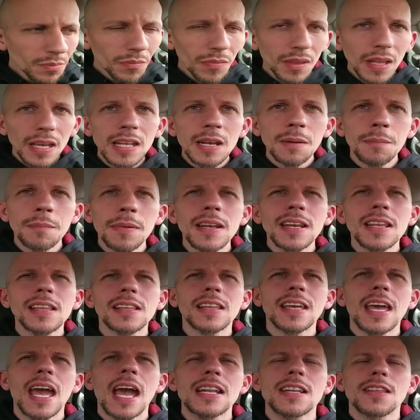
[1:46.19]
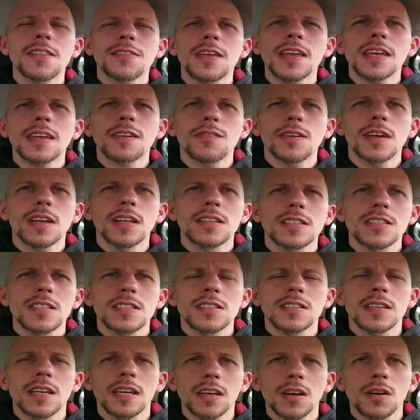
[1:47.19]
And immediately I had to think of it. It's
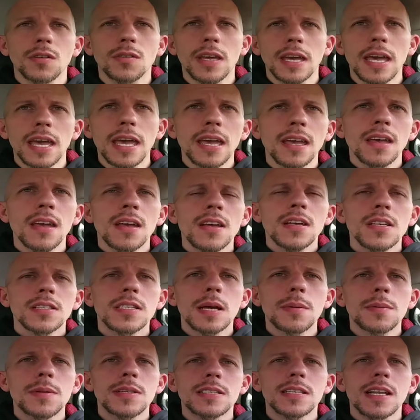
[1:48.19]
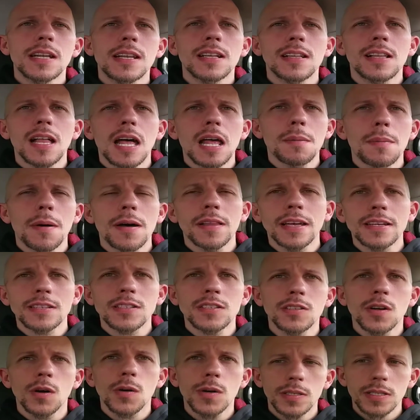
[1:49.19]
just like, okay, so I've been studying a lot about like
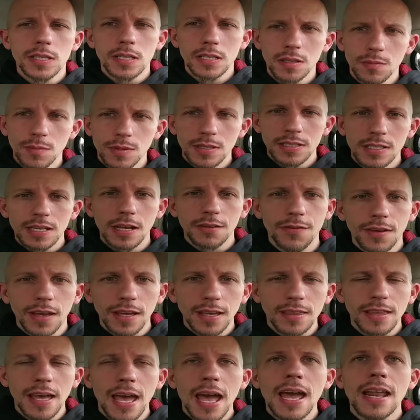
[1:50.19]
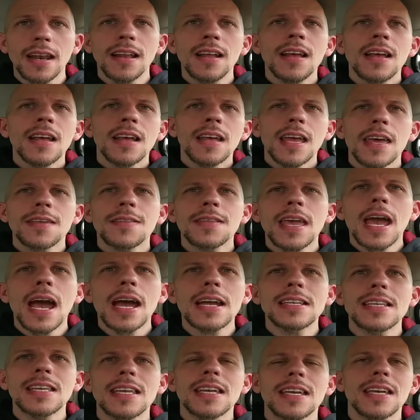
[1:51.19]
stoicism and stuff like that. And the
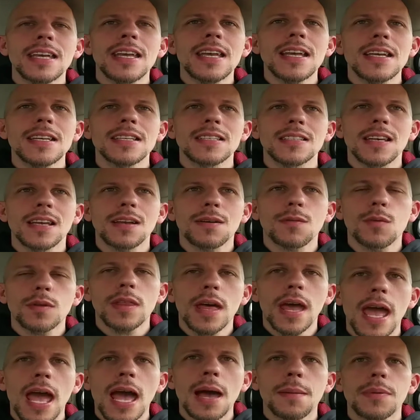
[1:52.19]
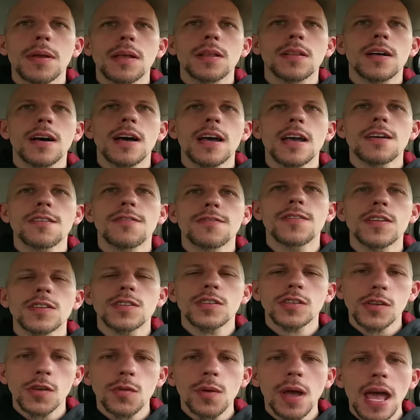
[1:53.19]
idea is, like with a happy life,
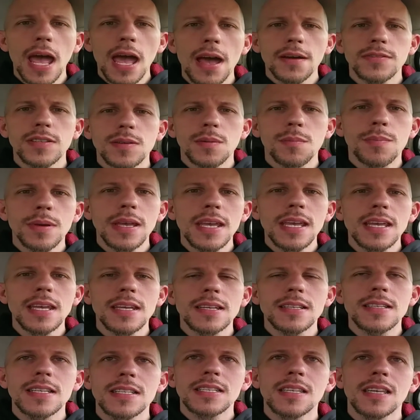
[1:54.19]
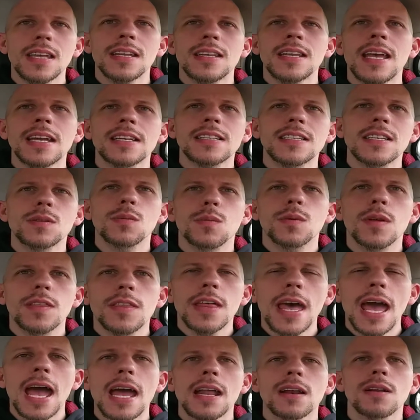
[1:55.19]
you have to be disconnected with
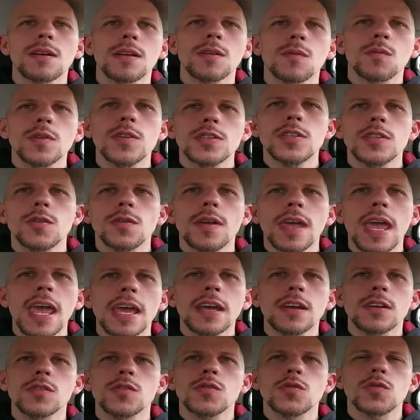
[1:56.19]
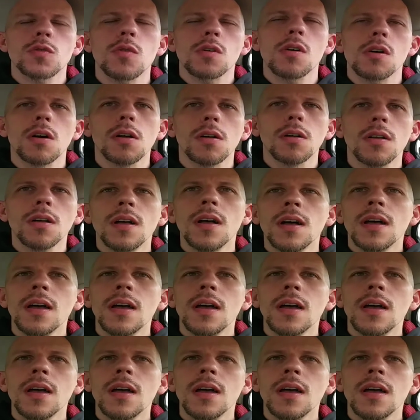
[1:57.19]
that in which you can't control.